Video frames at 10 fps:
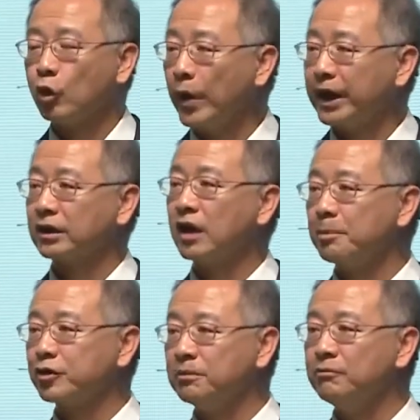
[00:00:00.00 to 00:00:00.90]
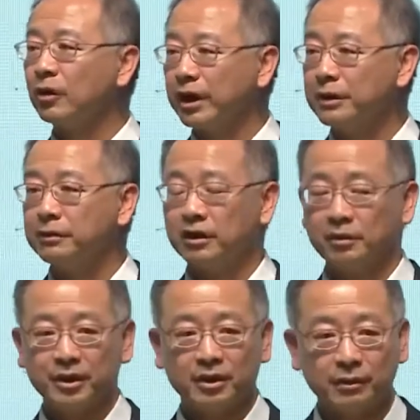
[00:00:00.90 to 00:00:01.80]
quick adoption more easily
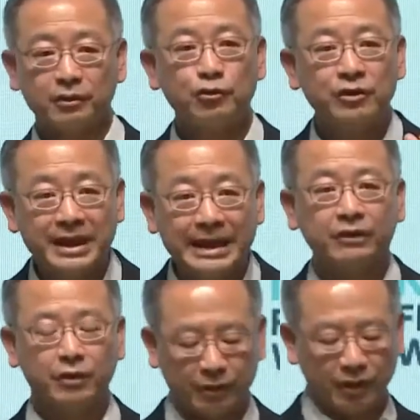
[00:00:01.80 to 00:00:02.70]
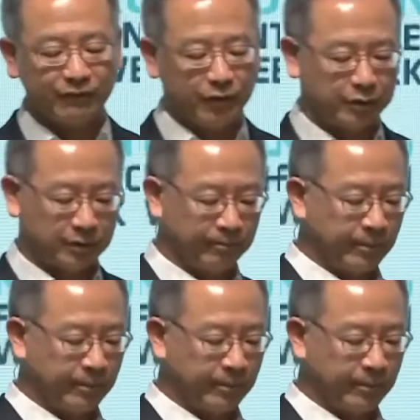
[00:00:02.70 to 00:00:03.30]
because you need the service.